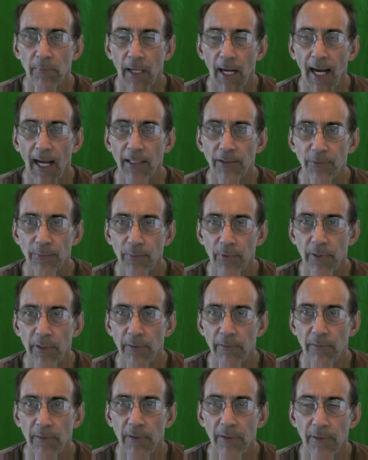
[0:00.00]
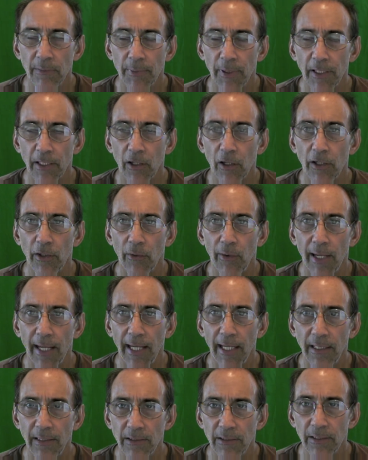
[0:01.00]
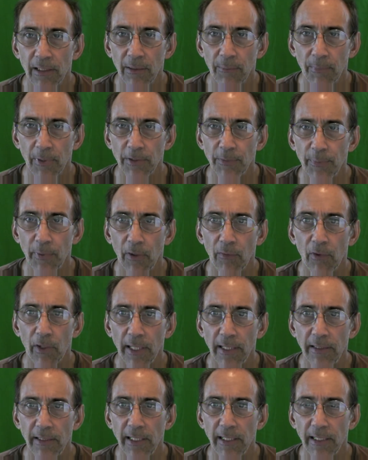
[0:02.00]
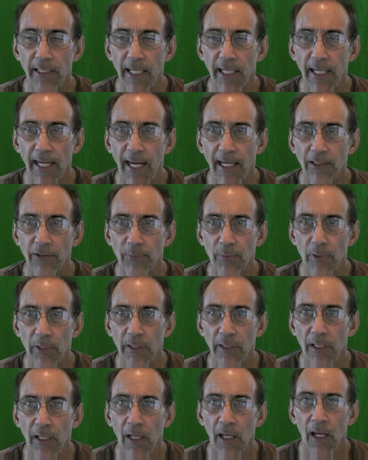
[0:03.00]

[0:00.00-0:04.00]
aspirin, depending on their age. Must be over 18 to get aspirin.